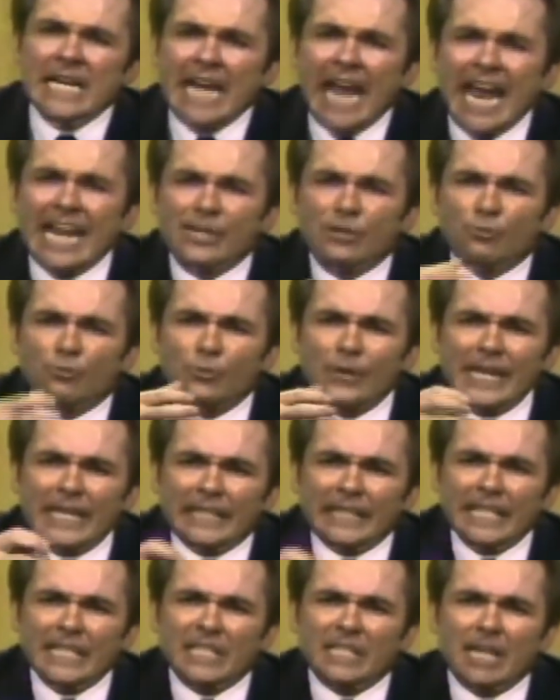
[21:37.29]
and
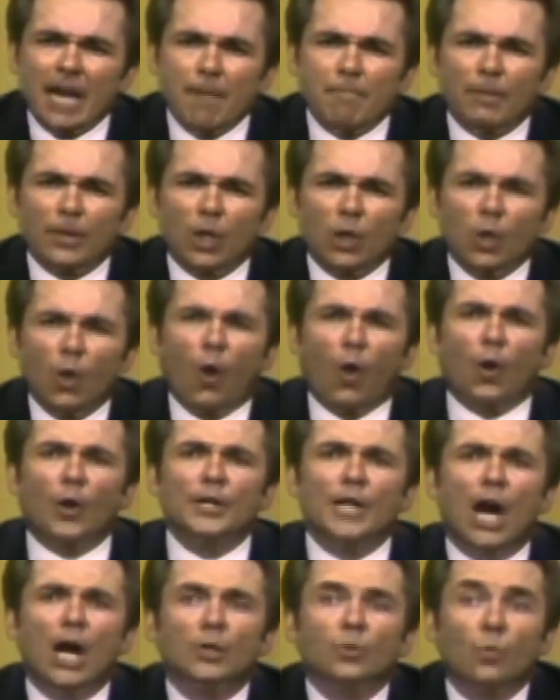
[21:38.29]
drink this cup of the
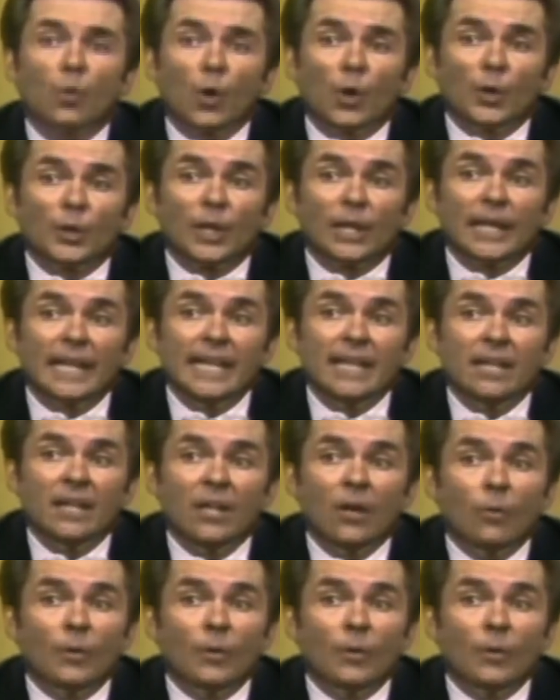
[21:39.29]
Lord unworthily,